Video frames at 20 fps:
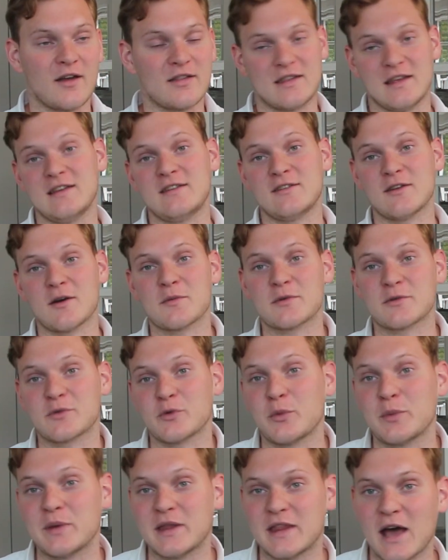these numbers
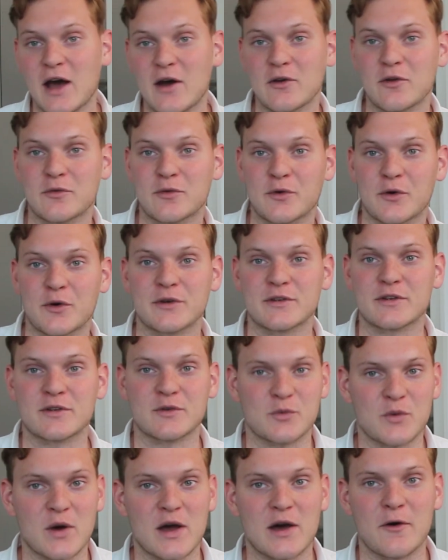will be down of course
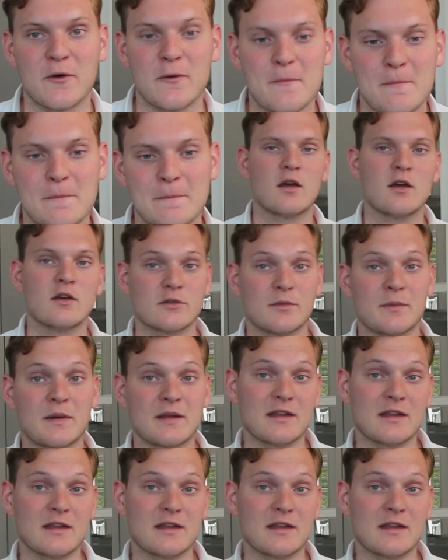as well. So my